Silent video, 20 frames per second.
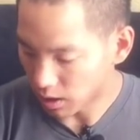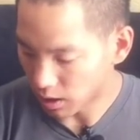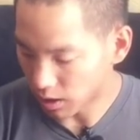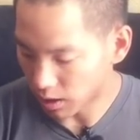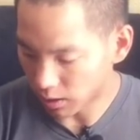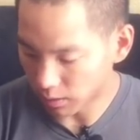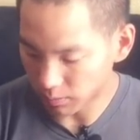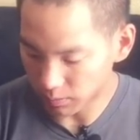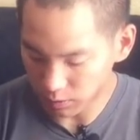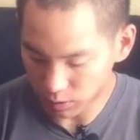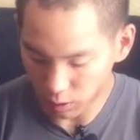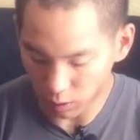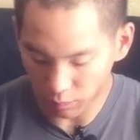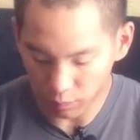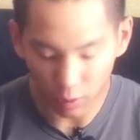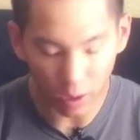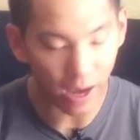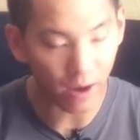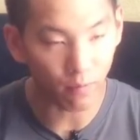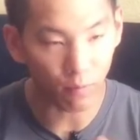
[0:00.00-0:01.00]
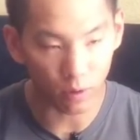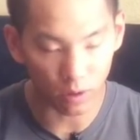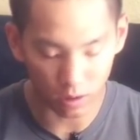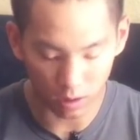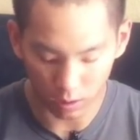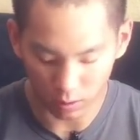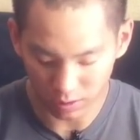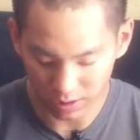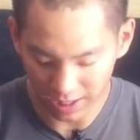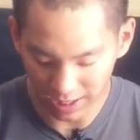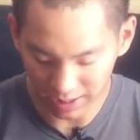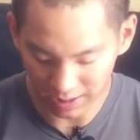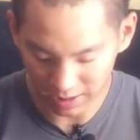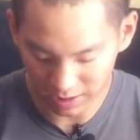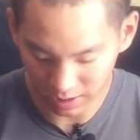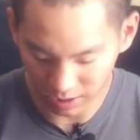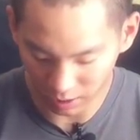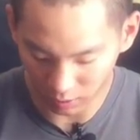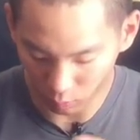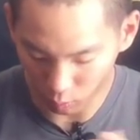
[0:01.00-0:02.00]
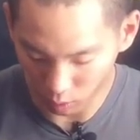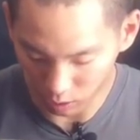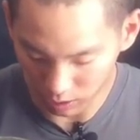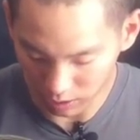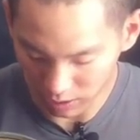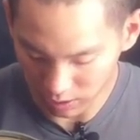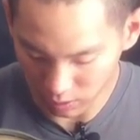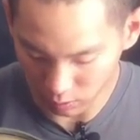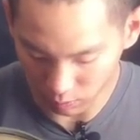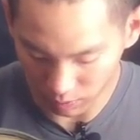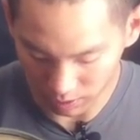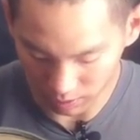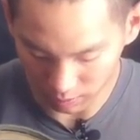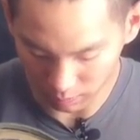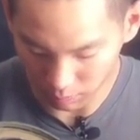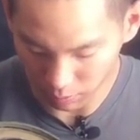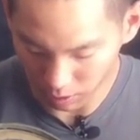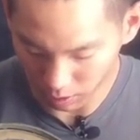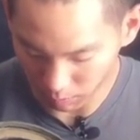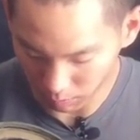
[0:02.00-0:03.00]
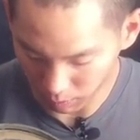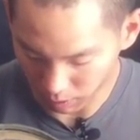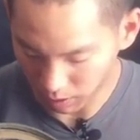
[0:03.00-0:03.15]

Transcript: So if you have one of those, that's kind of one easy way to compare.